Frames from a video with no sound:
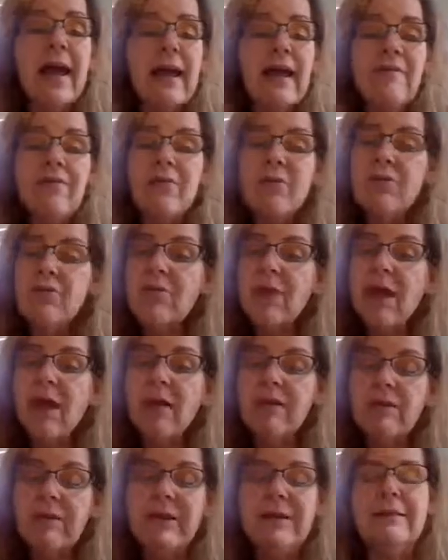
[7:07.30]
If there's,
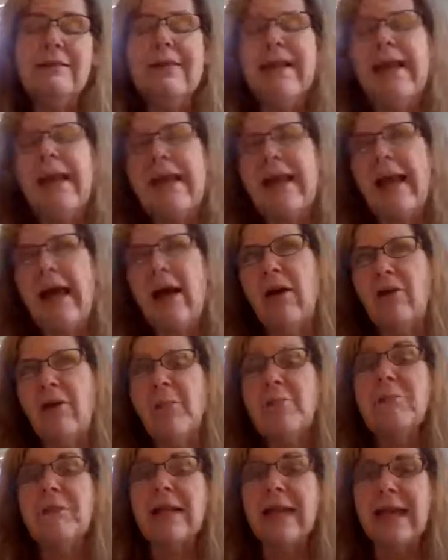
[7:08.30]

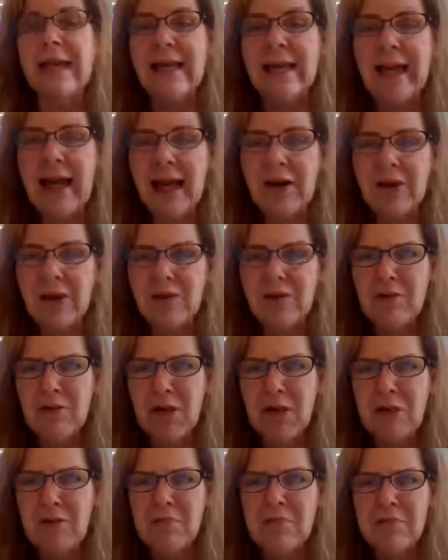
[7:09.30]
blink it out,
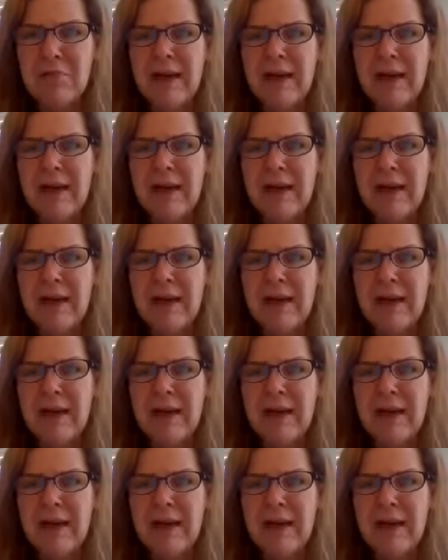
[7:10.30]
excuse